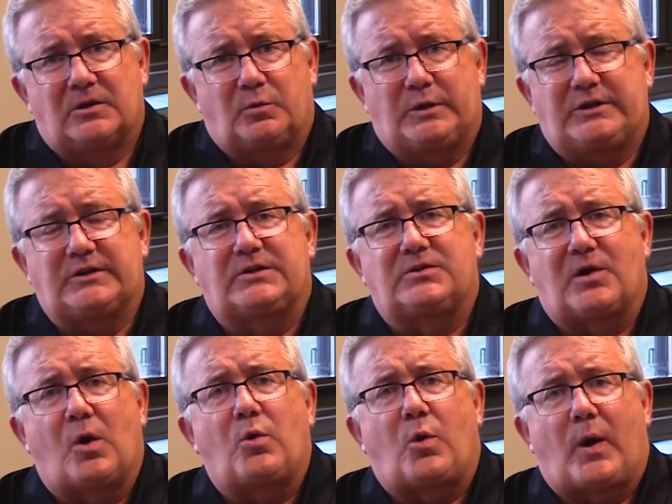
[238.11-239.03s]
We did
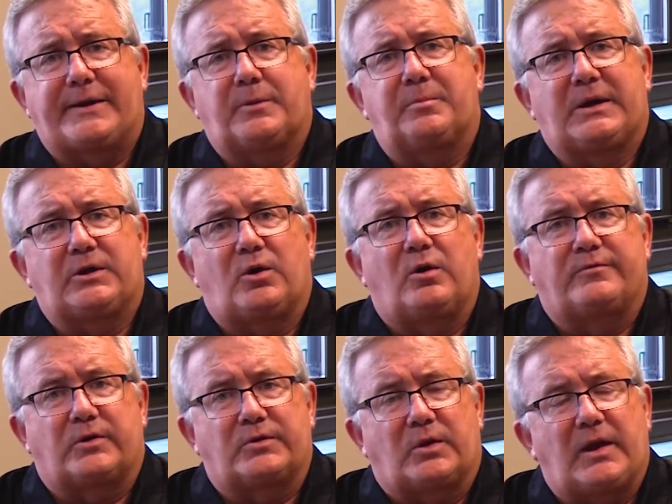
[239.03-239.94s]
grow quite a bit over the